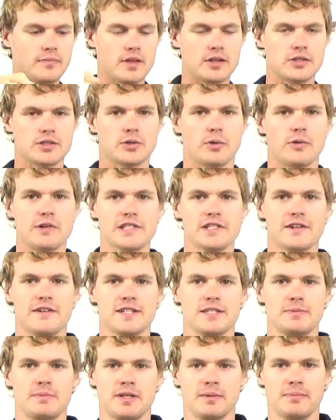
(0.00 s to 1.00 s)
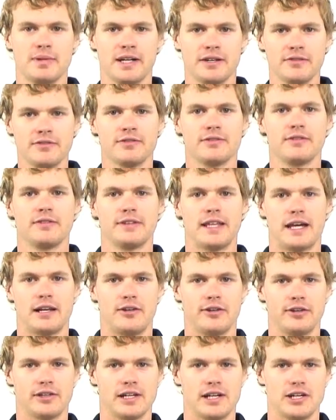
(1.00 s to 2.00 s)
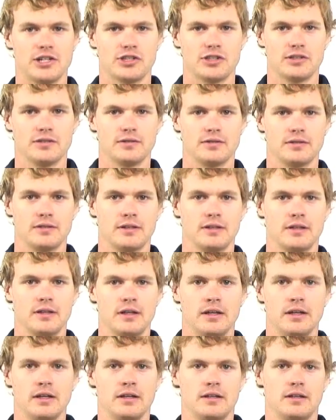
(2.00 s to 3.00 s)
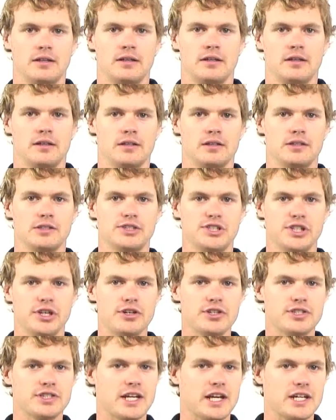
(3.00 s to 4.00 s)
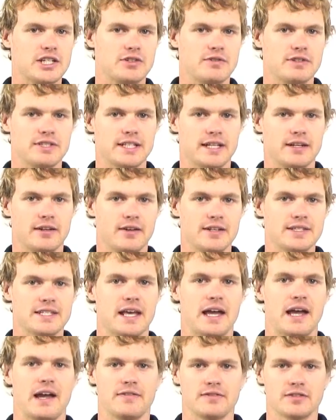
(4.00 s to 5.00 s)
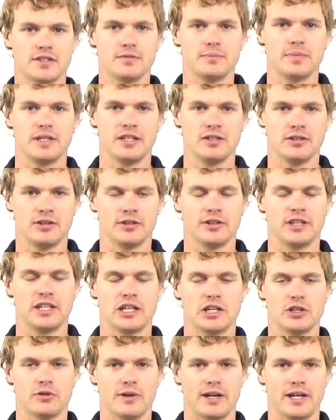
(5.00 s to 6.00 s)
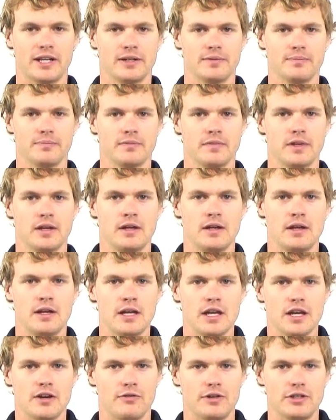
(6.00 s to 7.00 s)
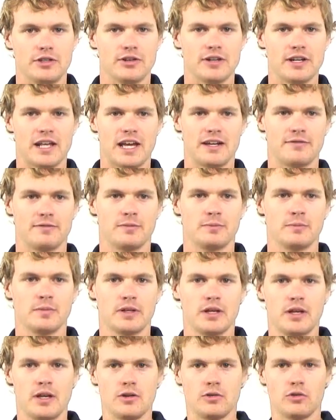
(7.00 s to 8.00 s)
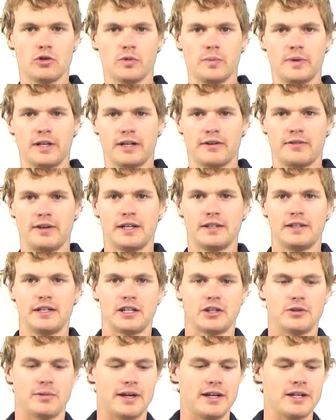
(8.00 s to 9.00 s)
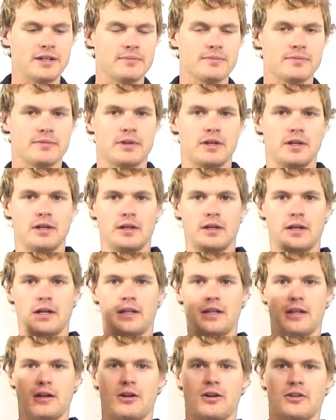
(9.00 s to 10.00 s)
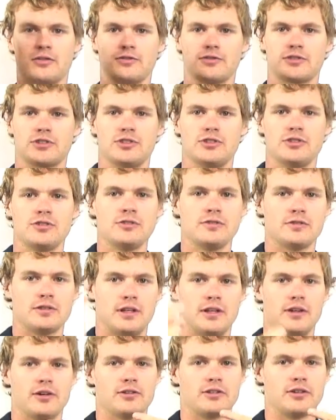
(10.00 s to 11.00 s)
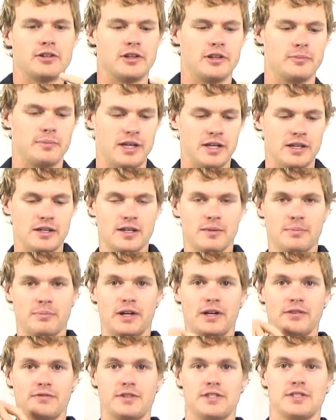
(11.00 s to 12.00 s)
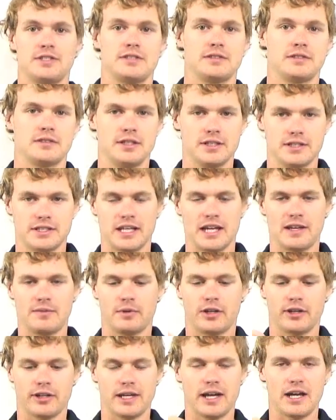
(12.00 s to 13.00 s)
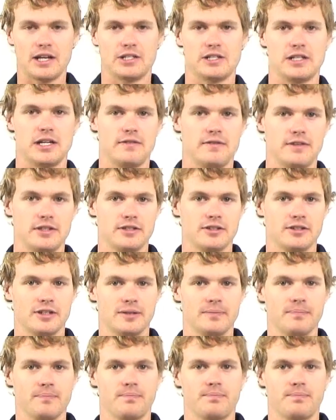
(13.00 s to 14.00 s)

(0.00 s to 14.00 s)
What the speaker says: It's always going to be above that location. Geostationary satellites have to be on the equator. If we don't have them orbiting around the equator and they're off skew, not going to be above the same location every time.